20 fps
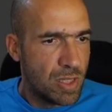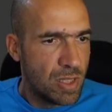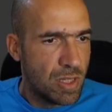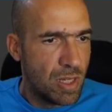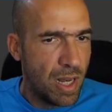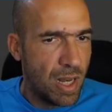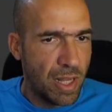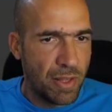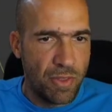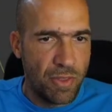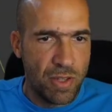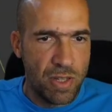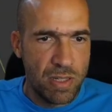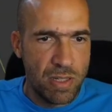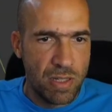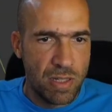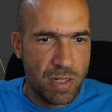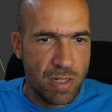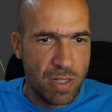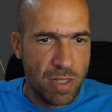Select
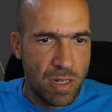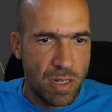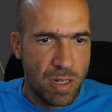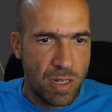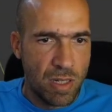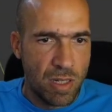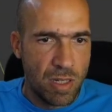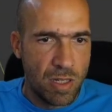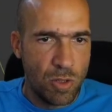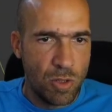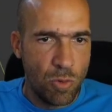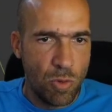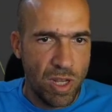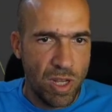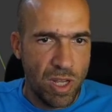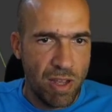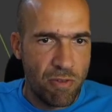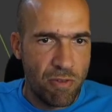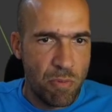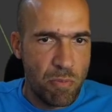this. Do
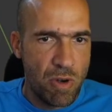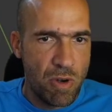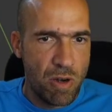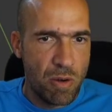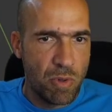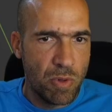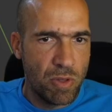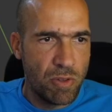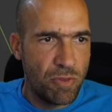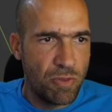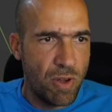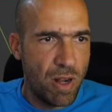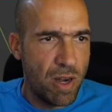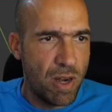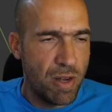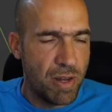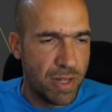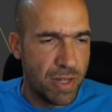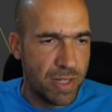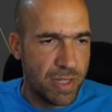we have a mirror
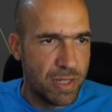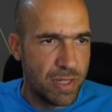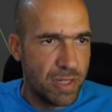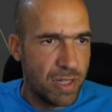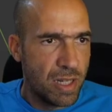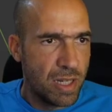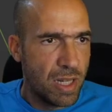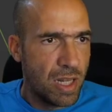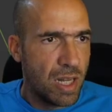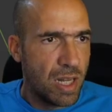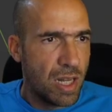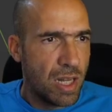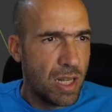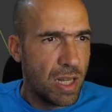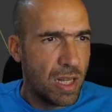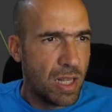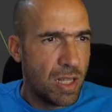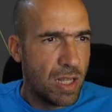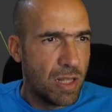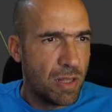modifier? Yes.
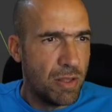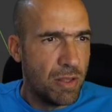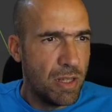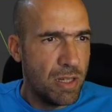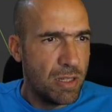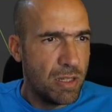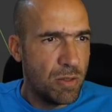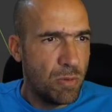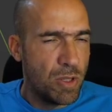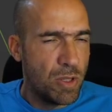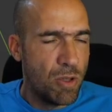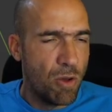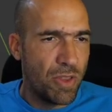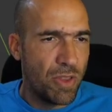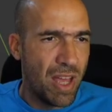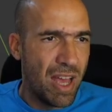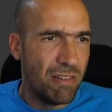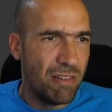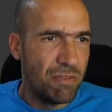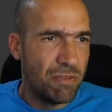This we
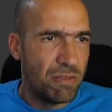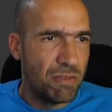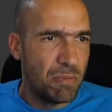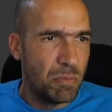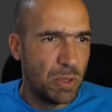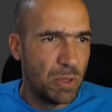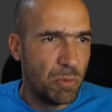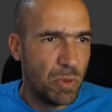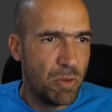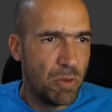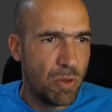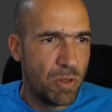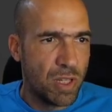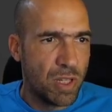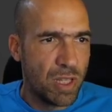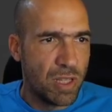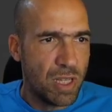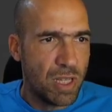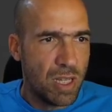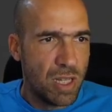don't have, but we don't
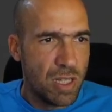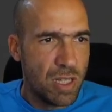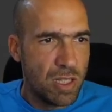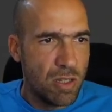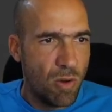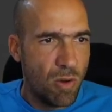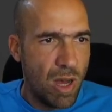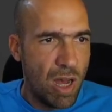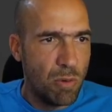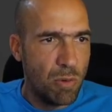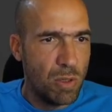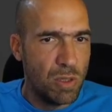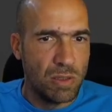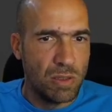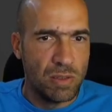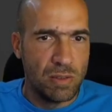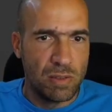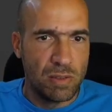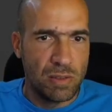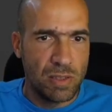need. So I
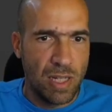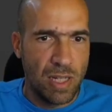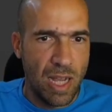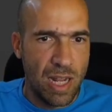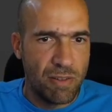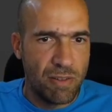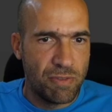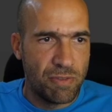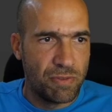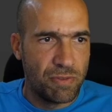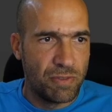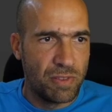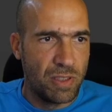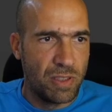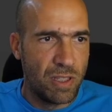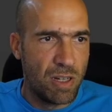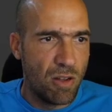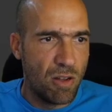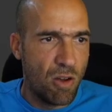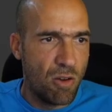will kind of
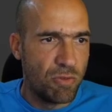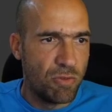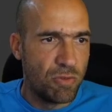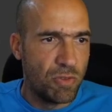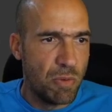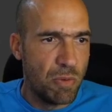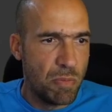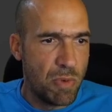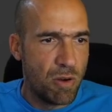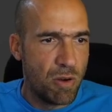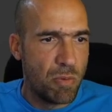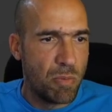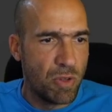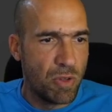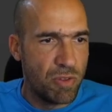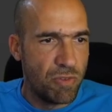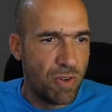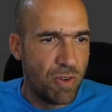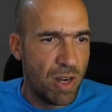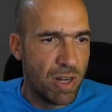turn off the mirror
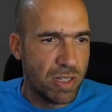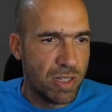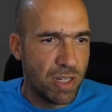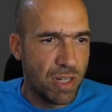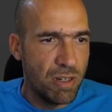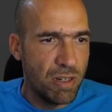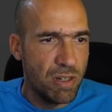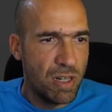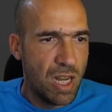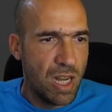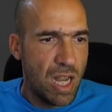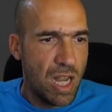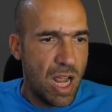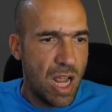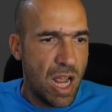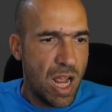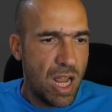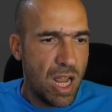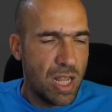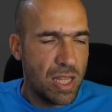modifiers here,
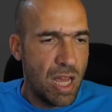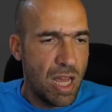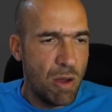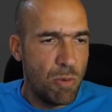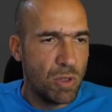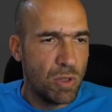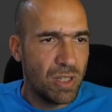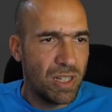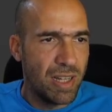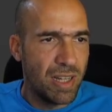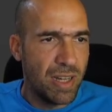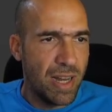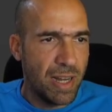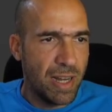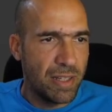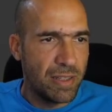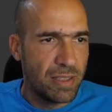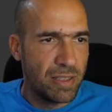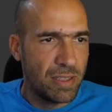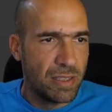and I will
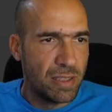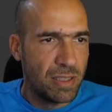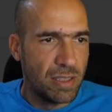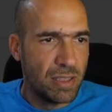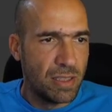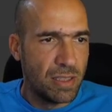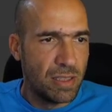connect